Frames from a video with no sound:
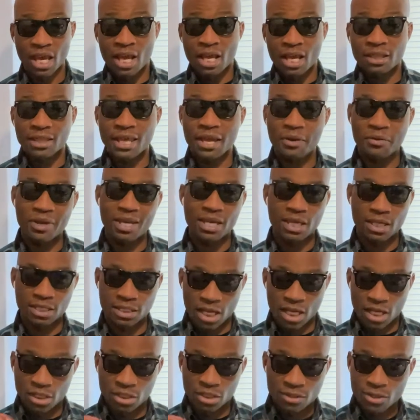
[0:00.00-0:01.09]
there is
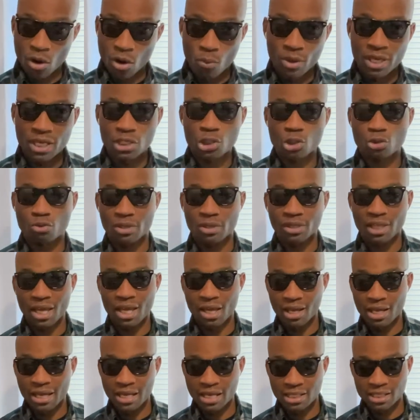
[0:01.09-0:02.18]
no history,
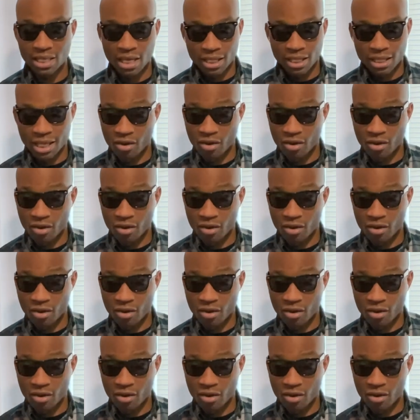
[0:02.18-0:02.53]
there